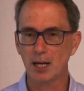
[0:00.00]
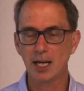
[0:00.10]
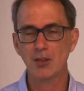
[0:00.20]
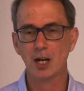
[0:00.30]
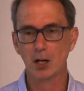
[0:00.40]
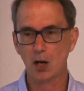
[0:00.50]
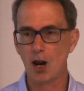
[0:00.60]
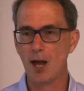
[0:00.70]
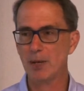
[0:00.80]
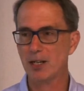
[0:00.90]
in the
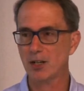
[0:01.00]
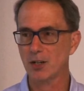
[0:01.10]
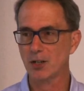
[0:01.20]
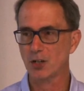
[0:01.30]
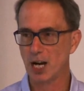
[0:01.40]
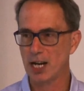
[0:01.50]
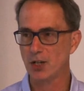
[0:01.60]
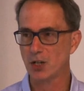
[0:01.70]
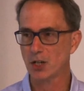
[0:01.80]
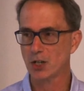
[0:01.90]
climate
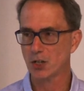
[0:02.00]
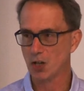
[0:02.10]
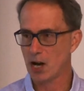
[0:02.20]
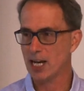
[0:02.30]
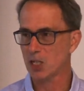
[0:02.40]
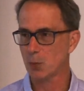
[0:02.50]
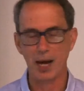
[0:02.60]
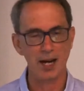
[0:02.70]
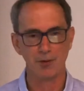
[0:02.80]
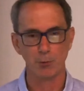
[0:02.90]
change science
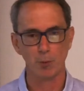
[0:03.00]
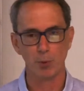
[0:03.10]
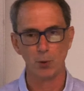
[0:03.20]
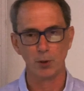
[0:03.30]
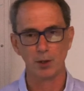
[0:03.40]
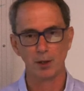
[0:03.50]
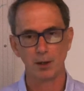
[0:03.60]
part of the report.